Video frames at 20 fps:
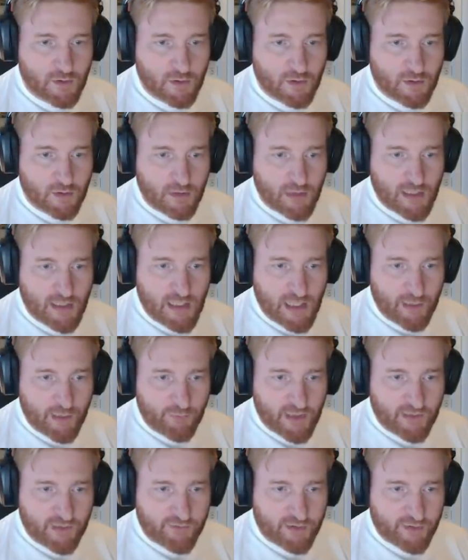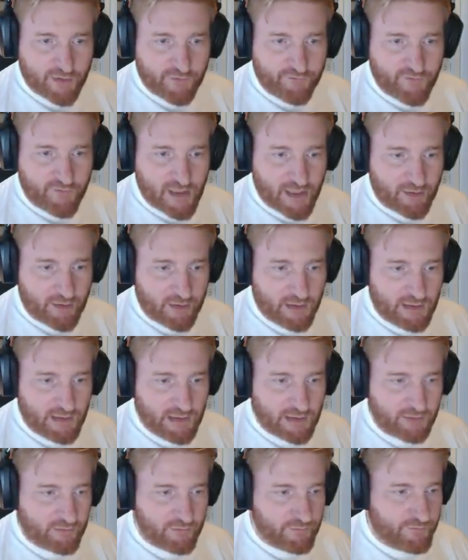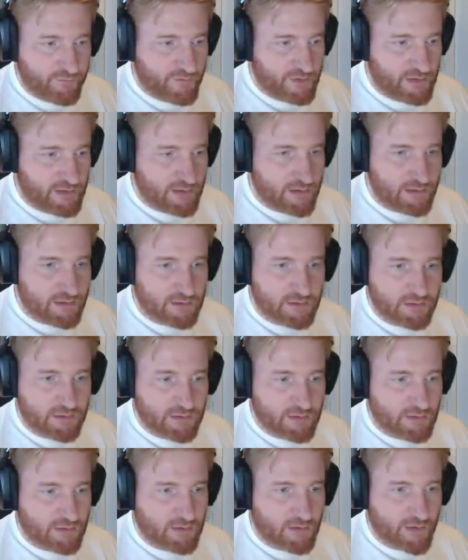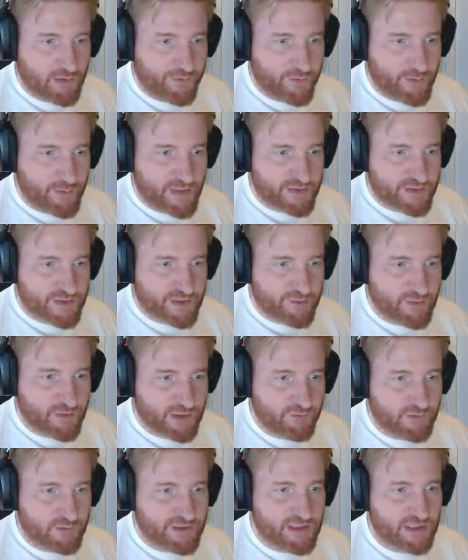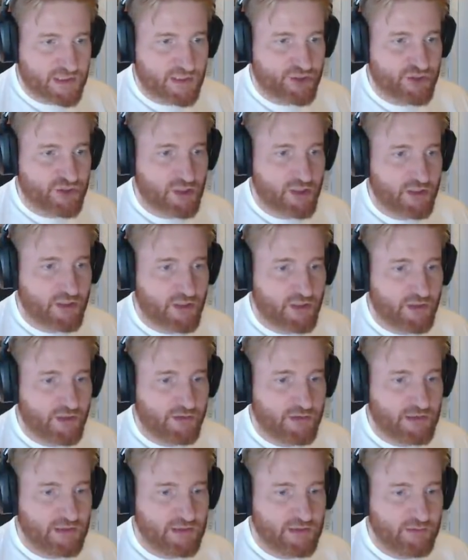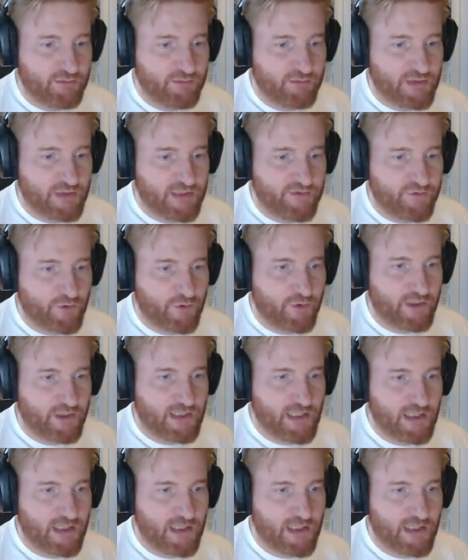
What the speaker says: And we have another fighter here. The other Messerschmitt will take a shot on the P-38.